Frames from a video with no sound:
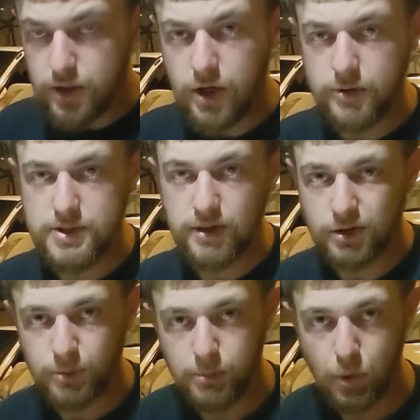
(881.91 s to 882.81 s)
No, it's a
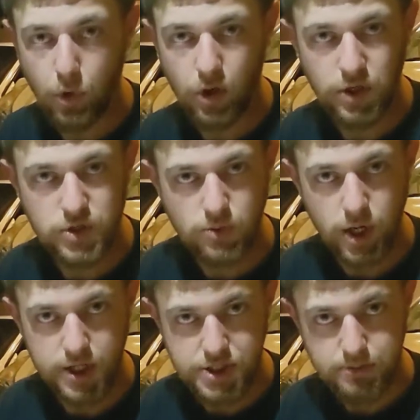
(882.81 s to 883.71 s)
little bit boring to
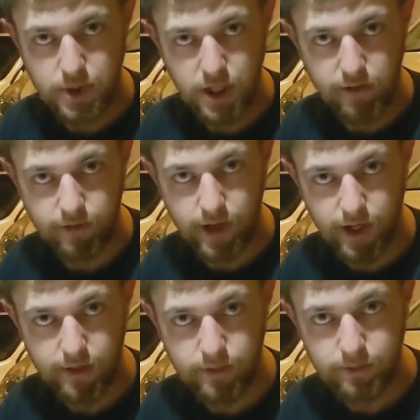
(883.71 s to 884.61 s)
watch somebody
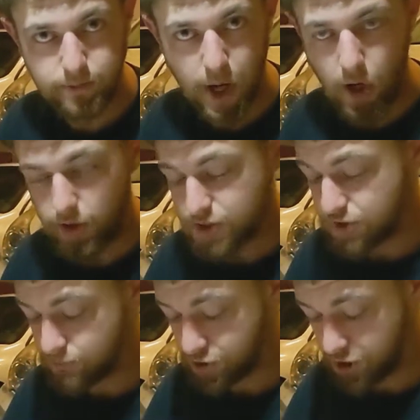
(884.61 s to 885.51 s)
fucking
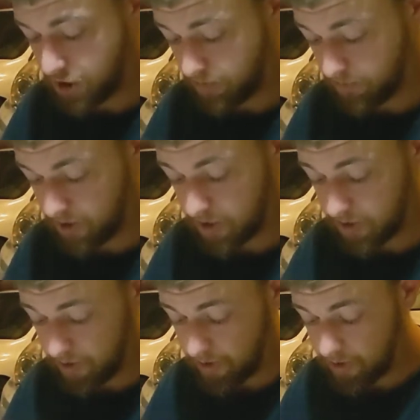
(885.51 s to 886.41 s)
polish some shit, but
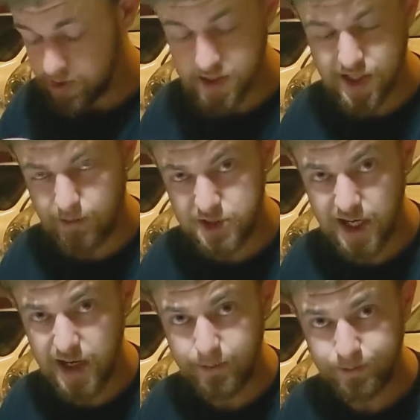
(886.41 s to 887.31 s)
at the same
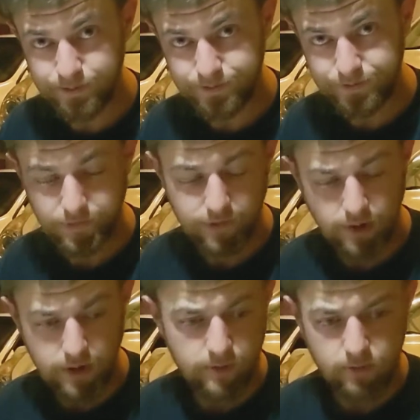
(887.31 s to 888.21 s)
time,
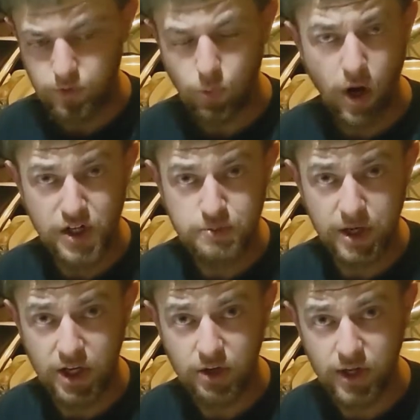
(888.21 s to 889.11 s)
if you watch
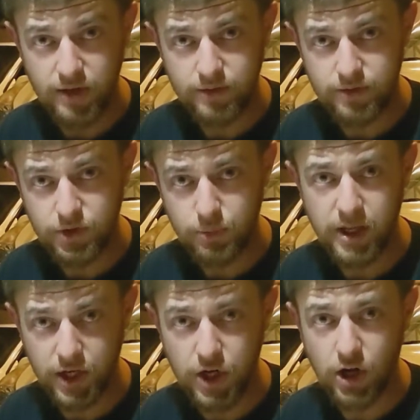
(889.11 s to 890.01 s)
me do it, you'll
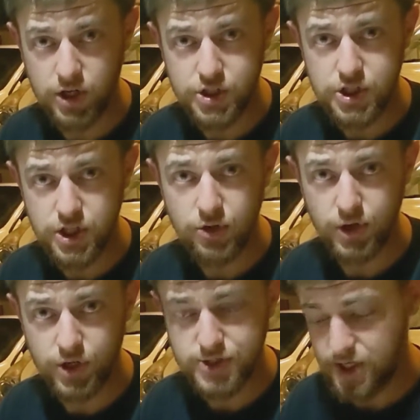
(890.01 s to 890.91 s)
be encouraged to do
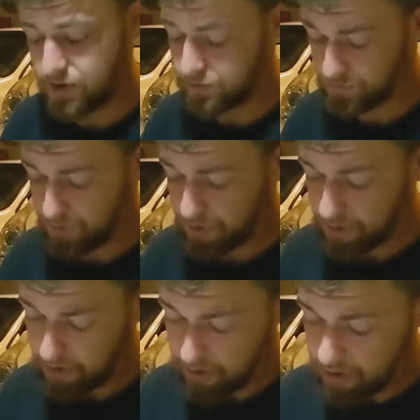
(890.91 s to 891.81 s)
it yourself.
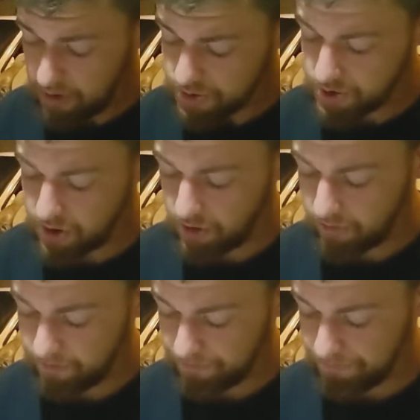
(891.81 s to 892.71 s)
So,
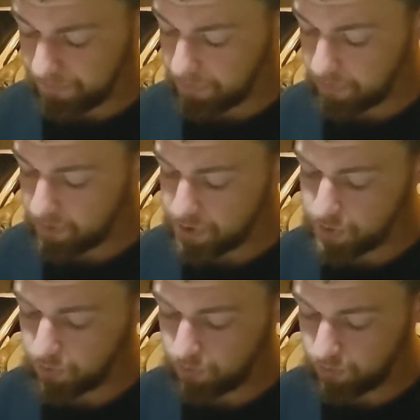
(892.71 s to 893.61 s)

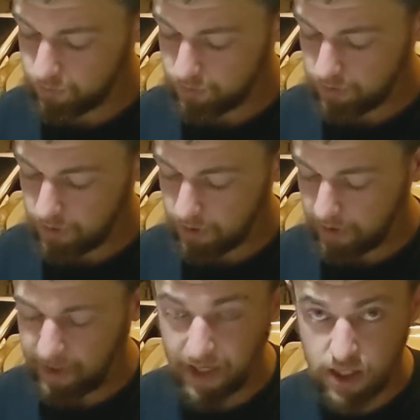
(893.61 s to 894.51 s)
just
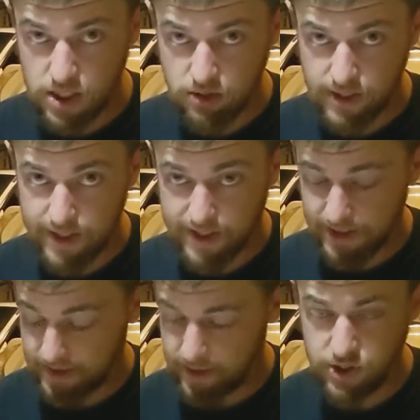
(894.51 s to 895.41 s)
get into it.
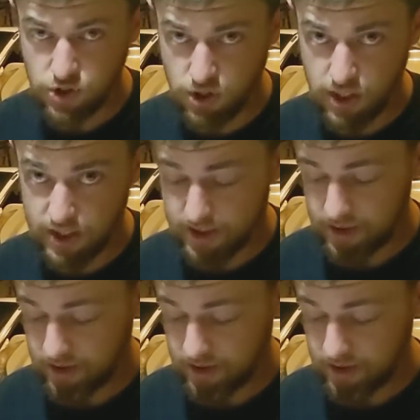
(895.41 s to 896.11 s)
Enjoy it.